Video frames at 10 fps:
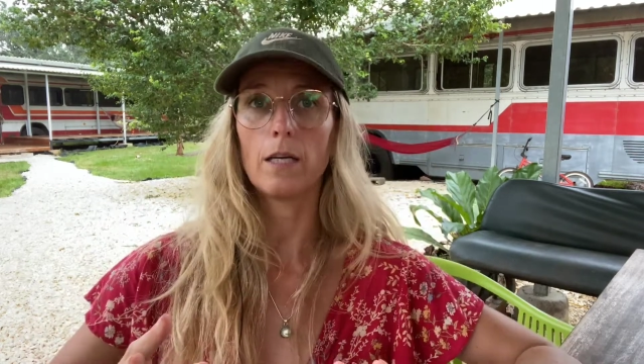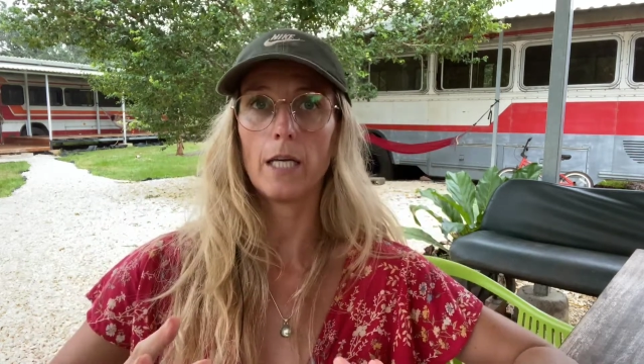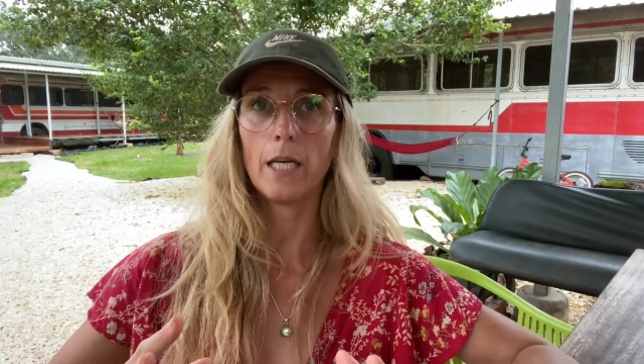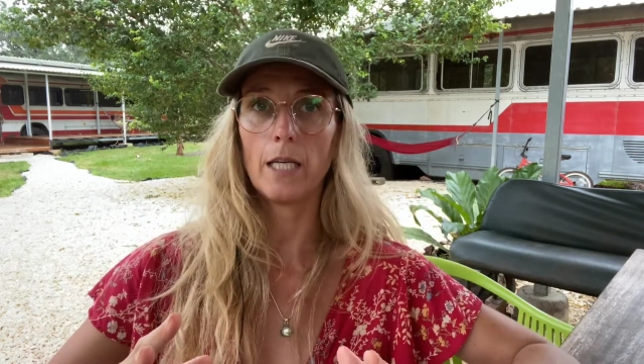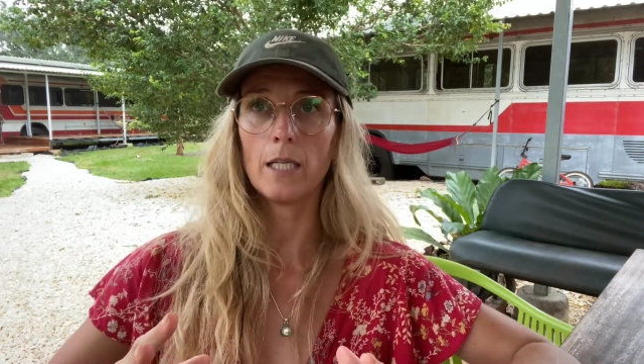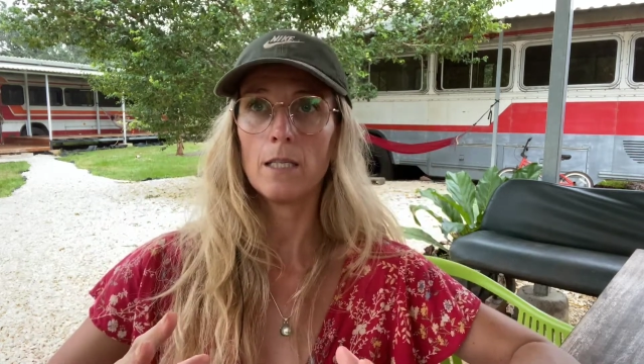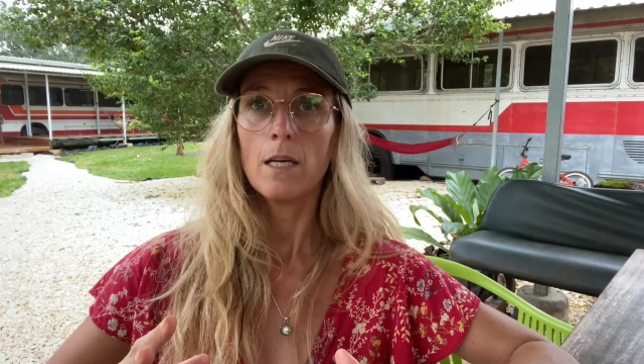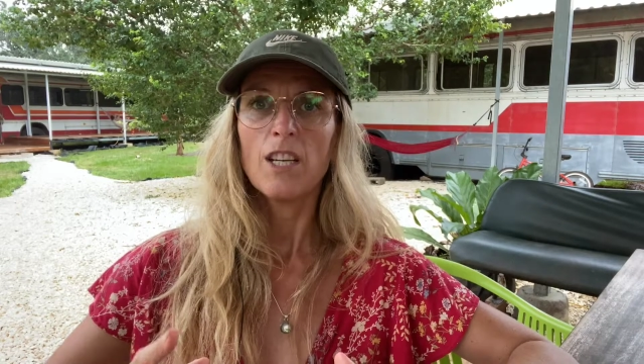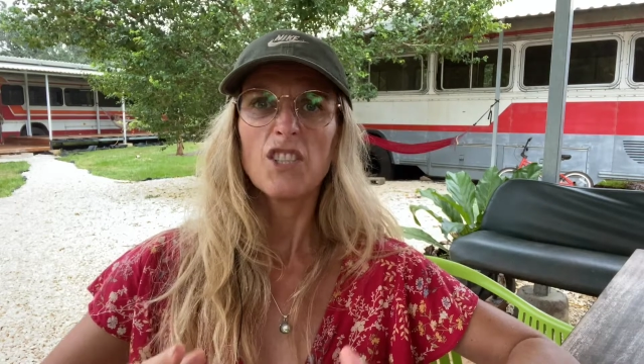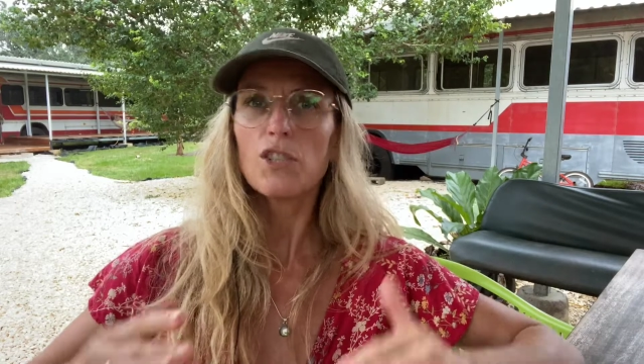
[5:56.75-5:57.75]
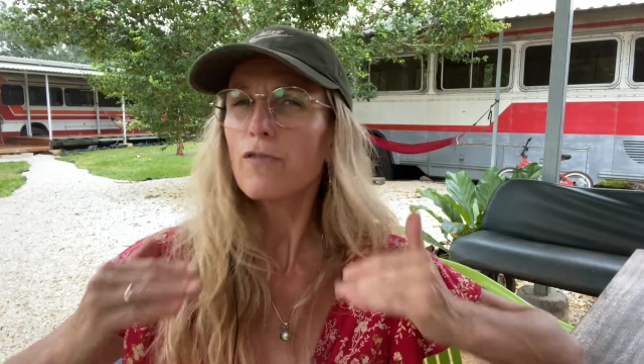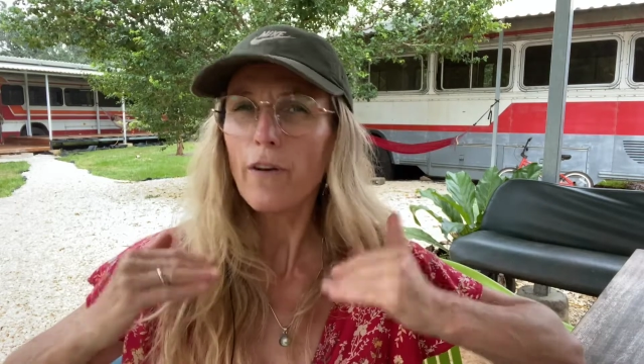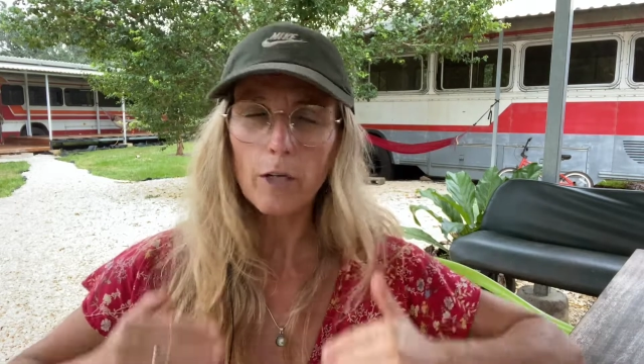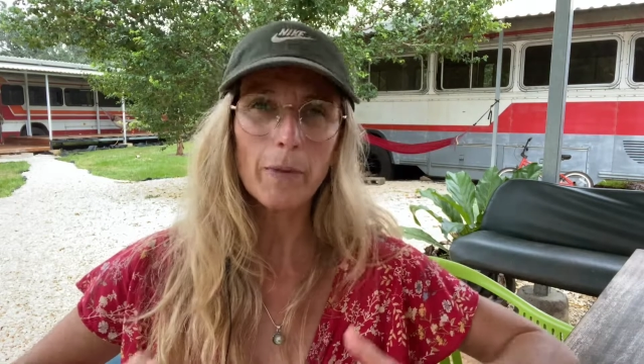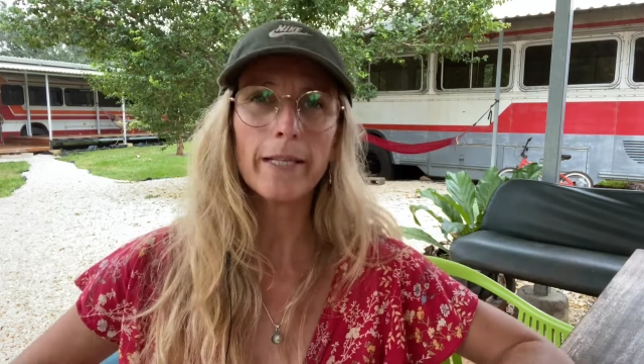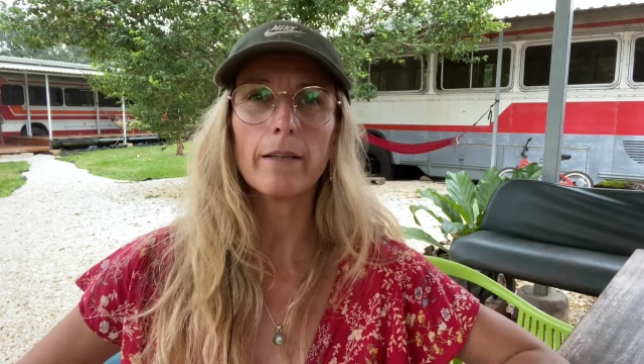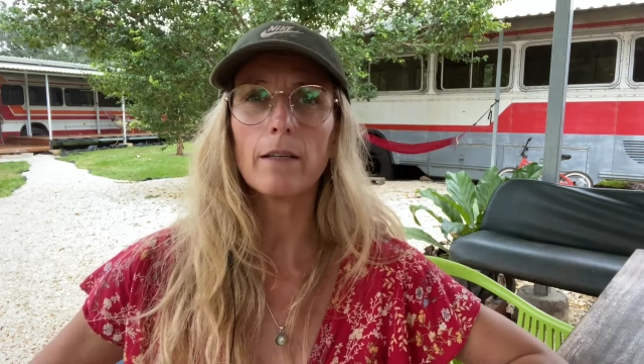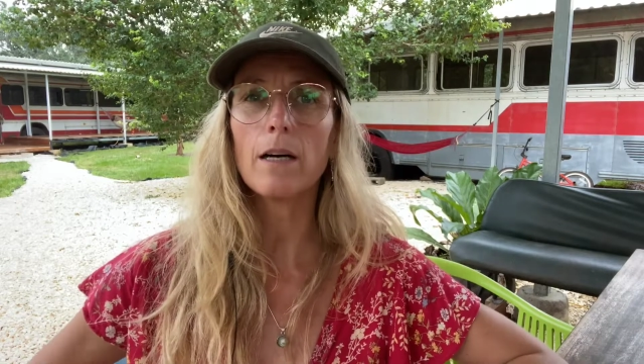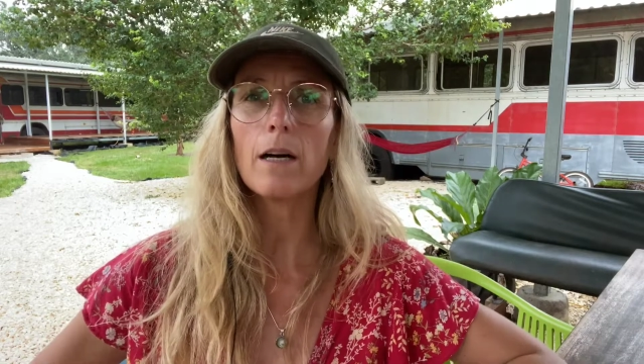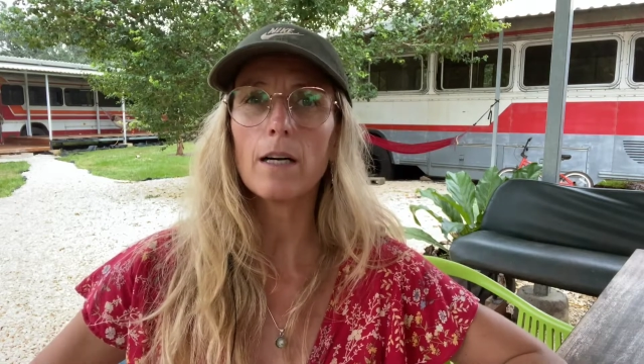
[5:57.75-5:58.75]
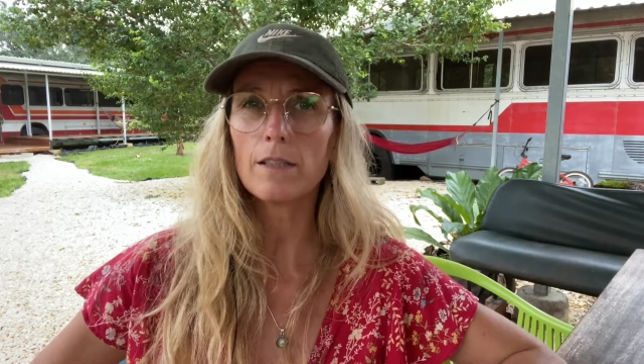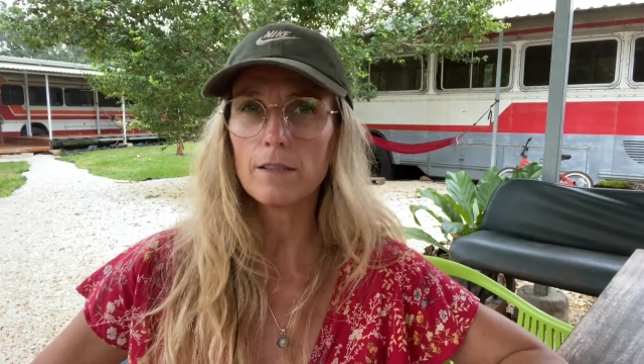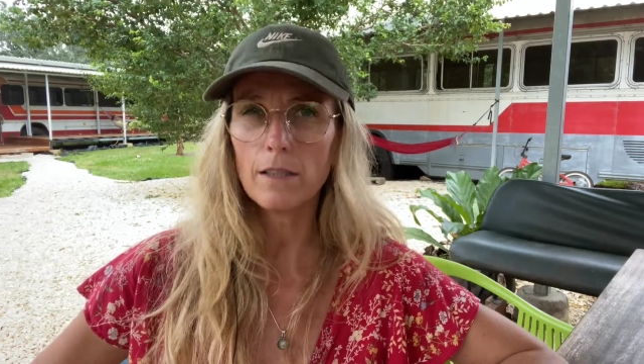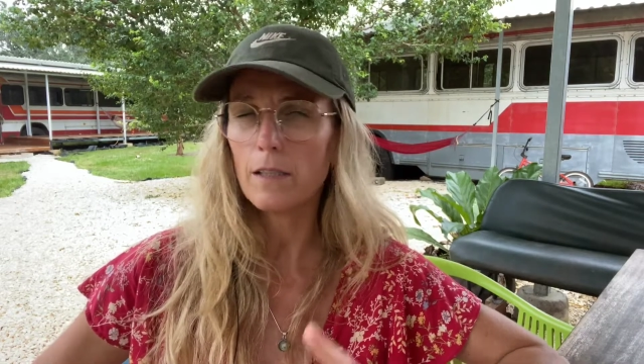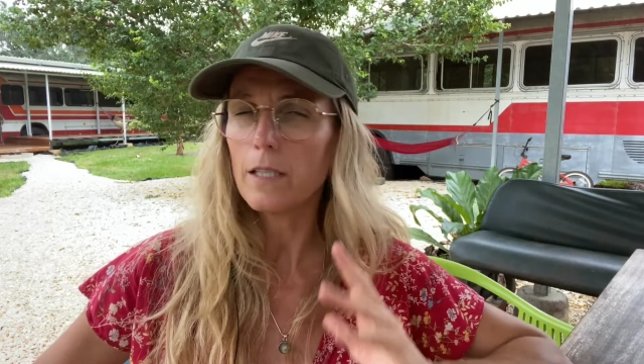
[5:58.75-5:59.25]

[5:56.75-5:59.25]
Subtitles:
in just following their hearts,